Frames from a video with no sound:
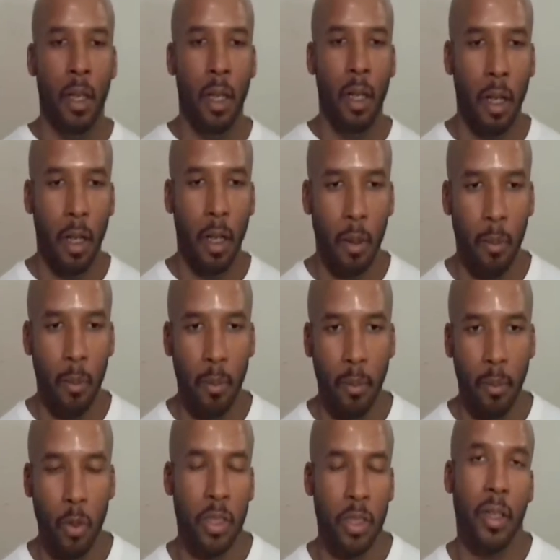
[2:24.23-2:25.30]

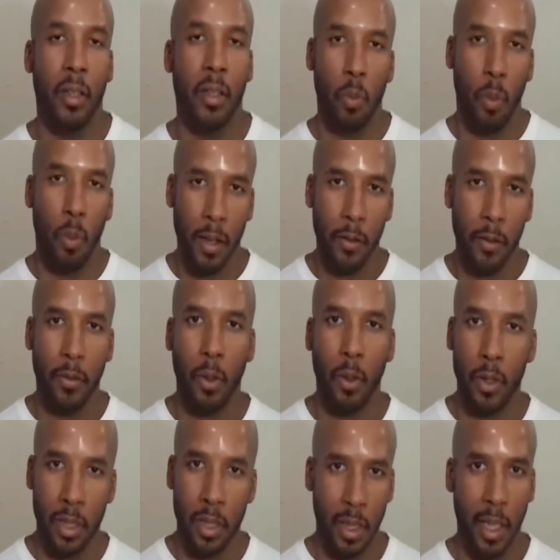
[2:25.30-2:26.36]
Ausar's wife,
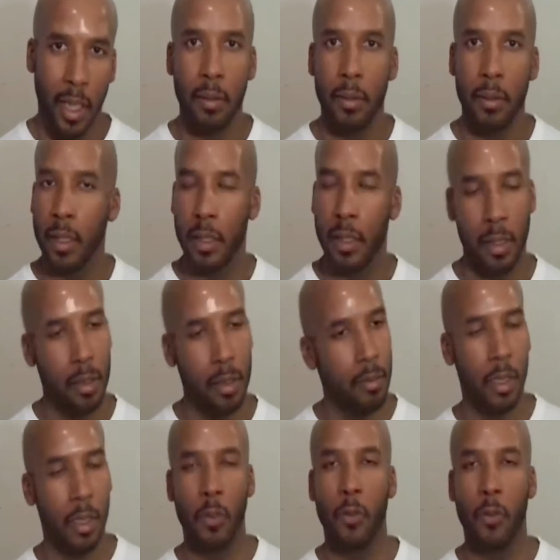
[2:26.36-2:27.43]
Auset, is
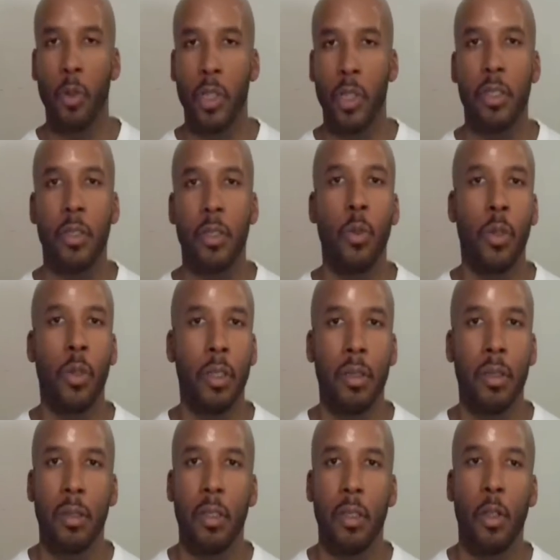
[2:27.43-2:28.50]
the devoted steward.
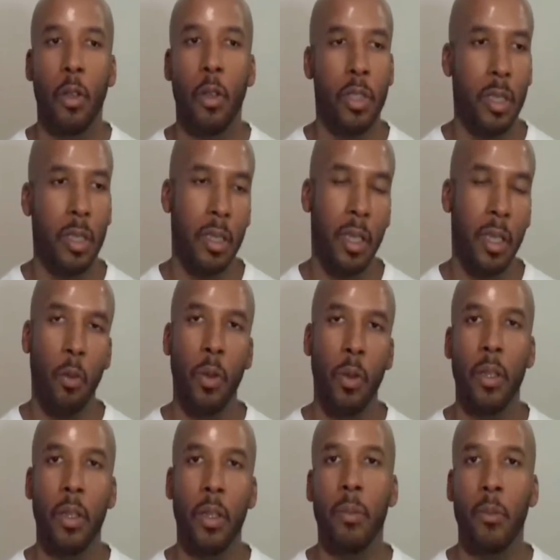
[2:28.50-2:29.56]
You know, she's there
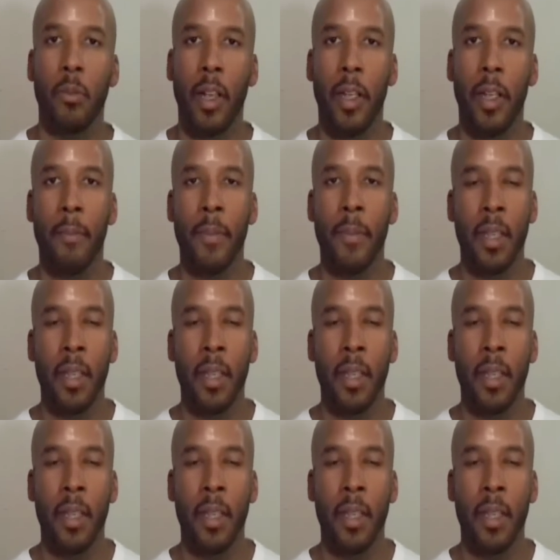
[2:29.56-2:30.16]
with him, right?